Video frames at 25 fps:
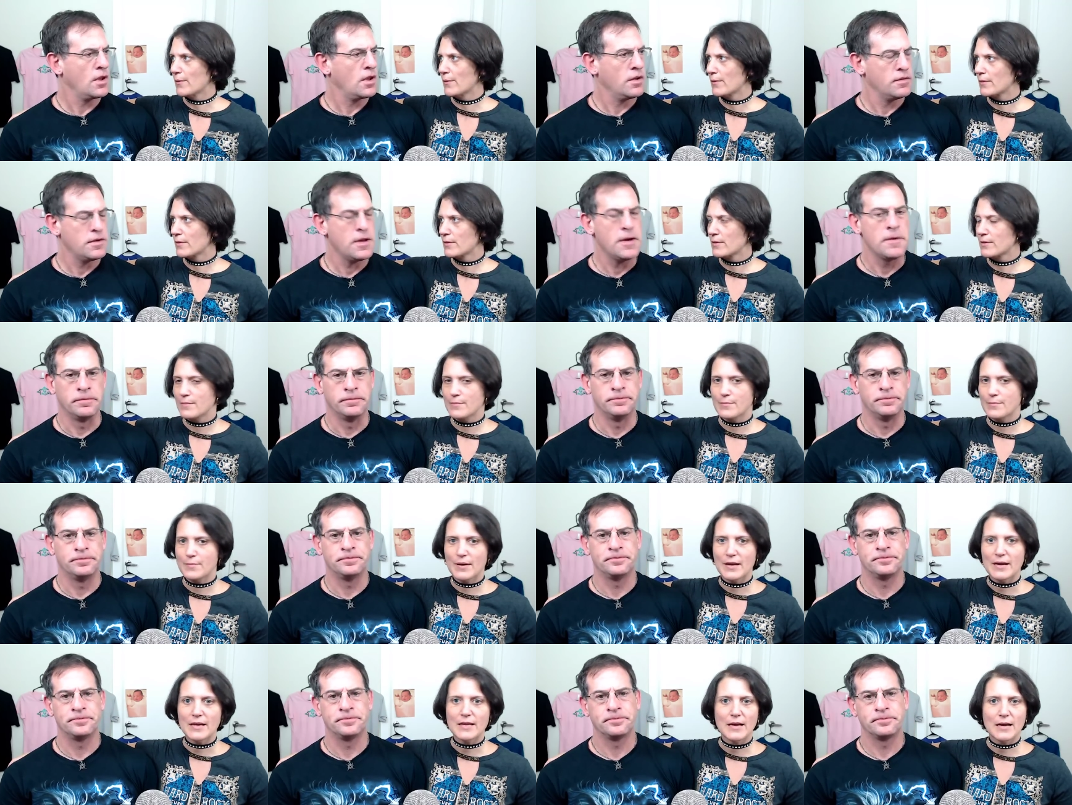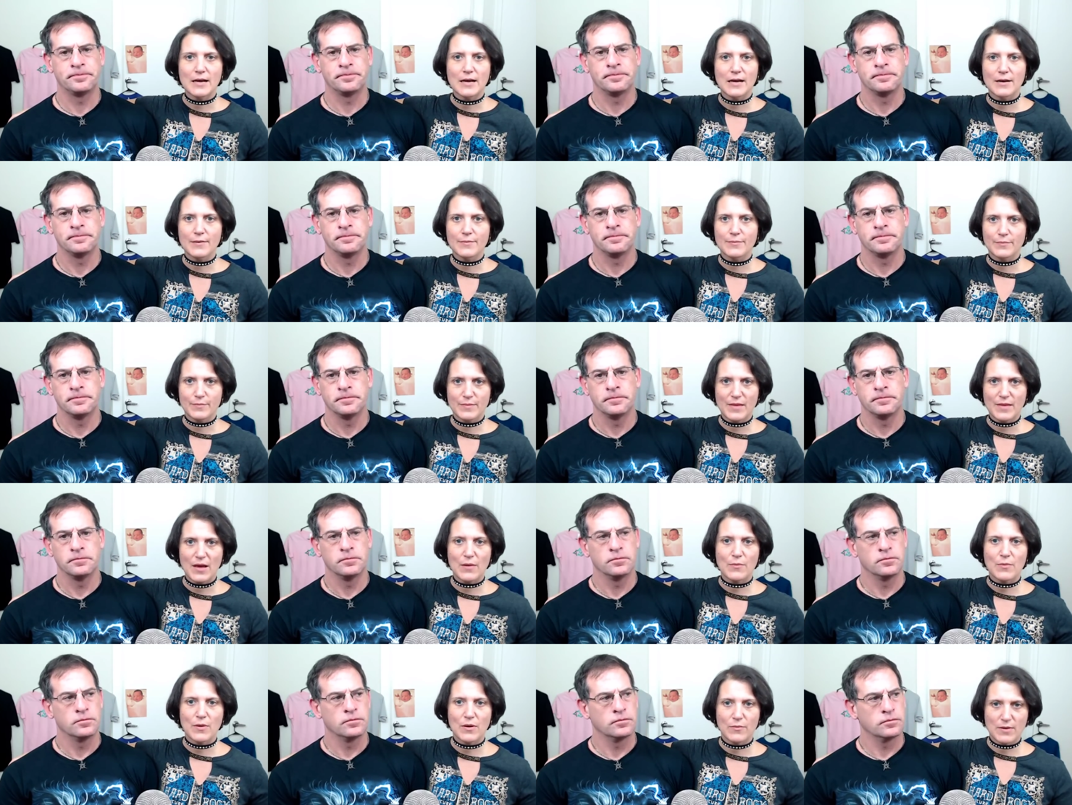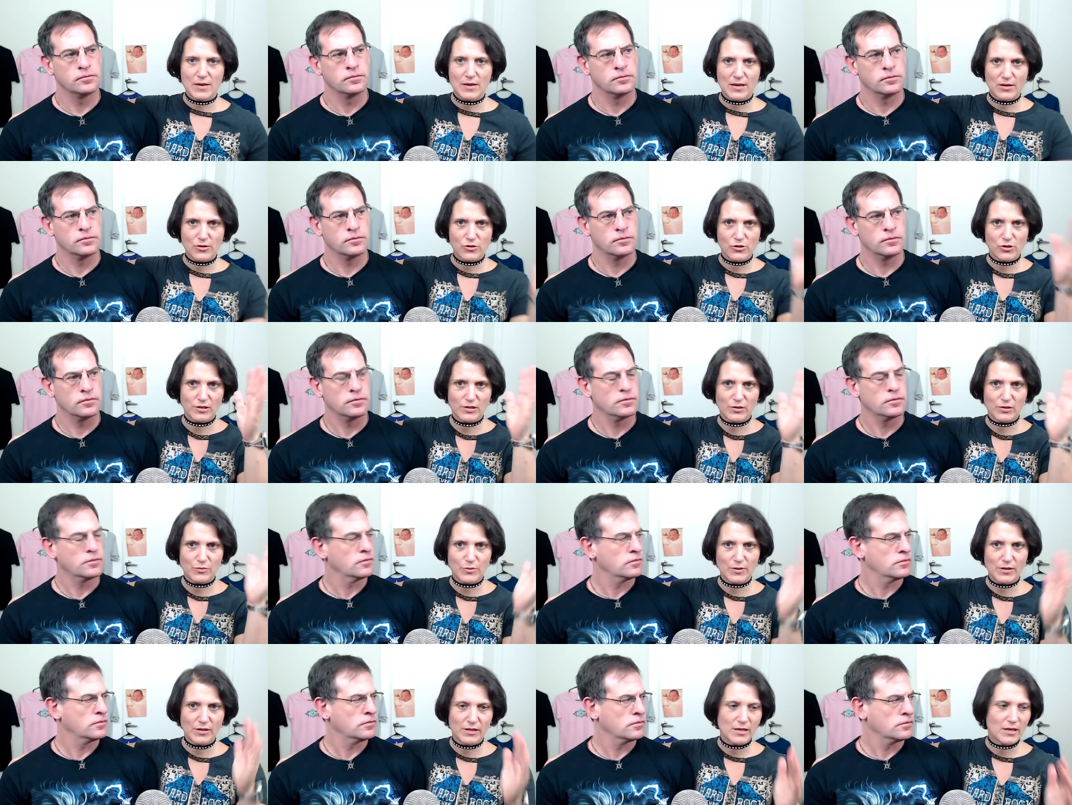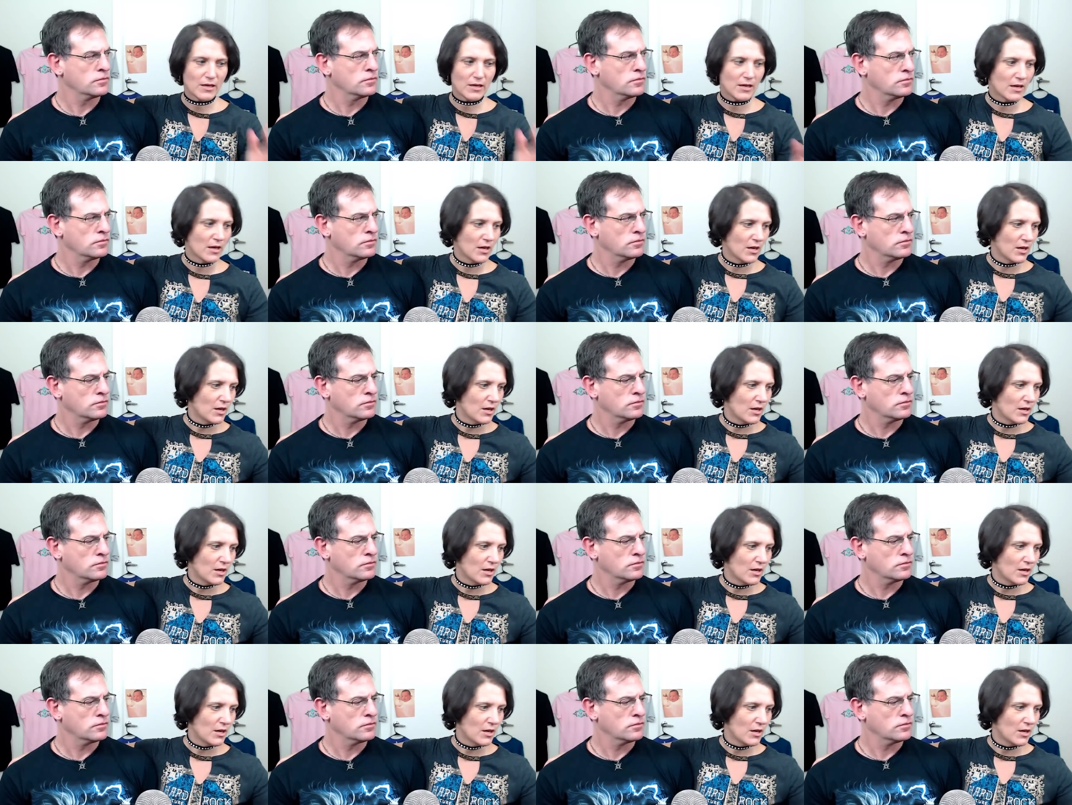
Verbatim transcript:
Speaker 1: Yeah. But um, that way we can just quickly